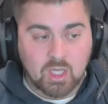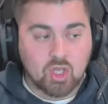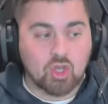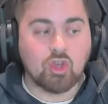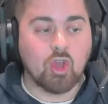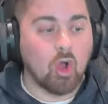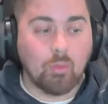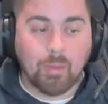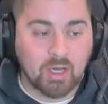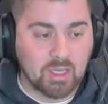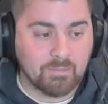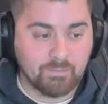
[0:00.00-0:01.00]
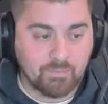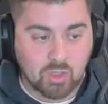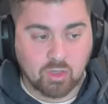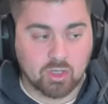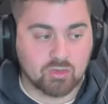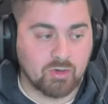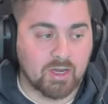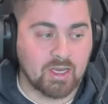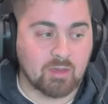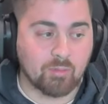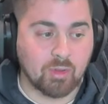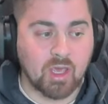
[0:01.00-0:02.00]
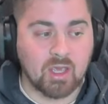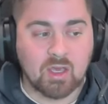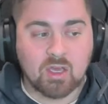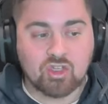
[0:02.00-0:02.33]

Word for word: Nobody looked ready to play.